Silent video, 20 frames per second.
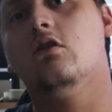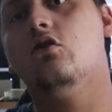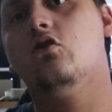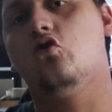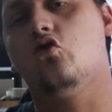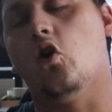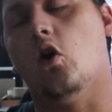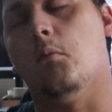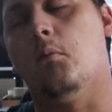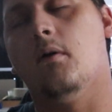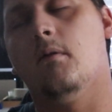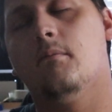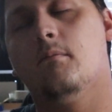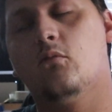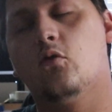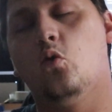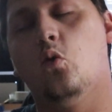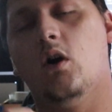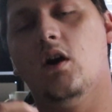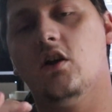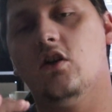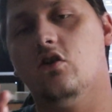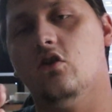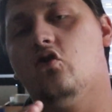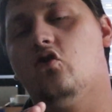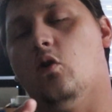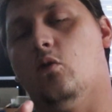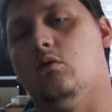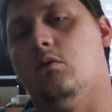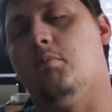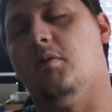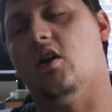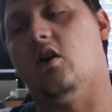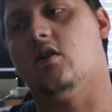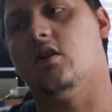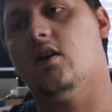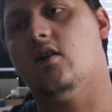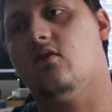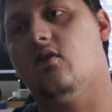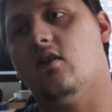good job. Quite a good job, to be
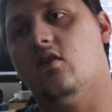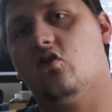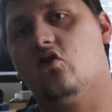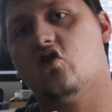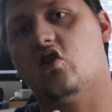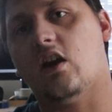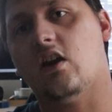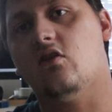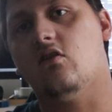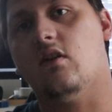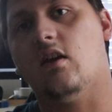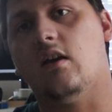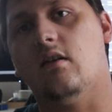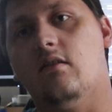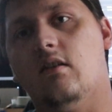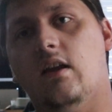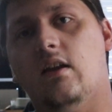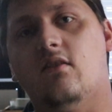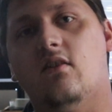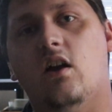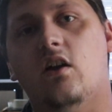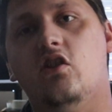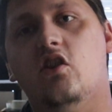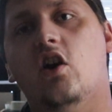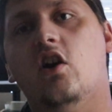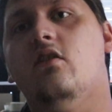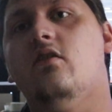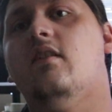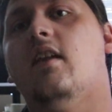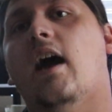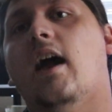honest. It's like night and